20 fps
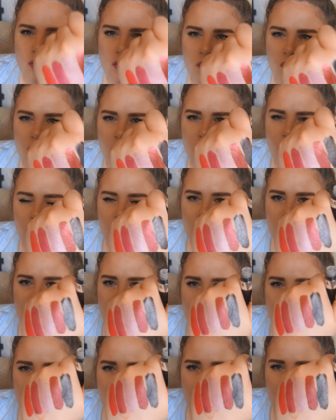So this
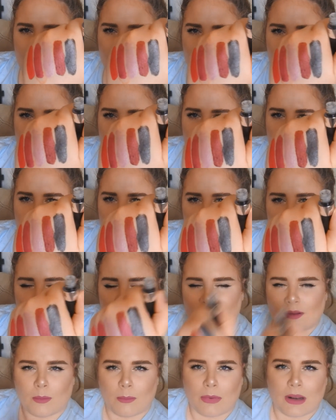is the last one. This
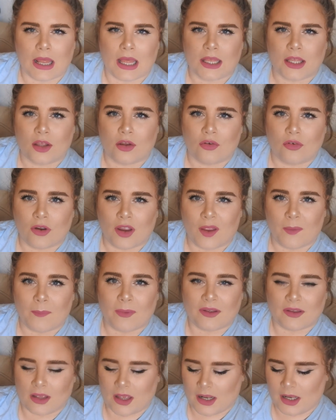is a black grey
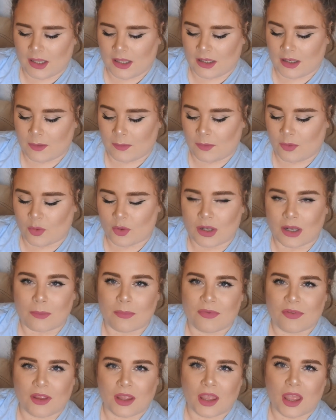metallic liquid
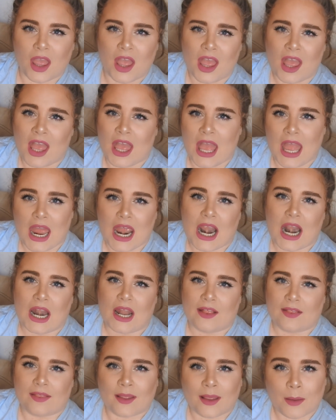lipstick,
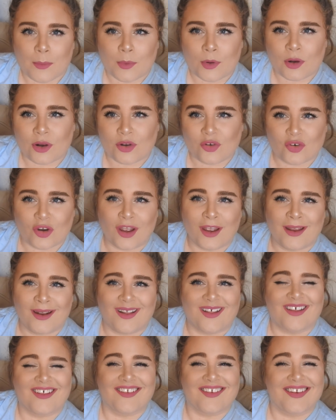and I think I'm gonna try it
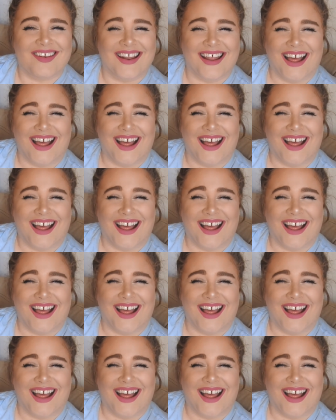on.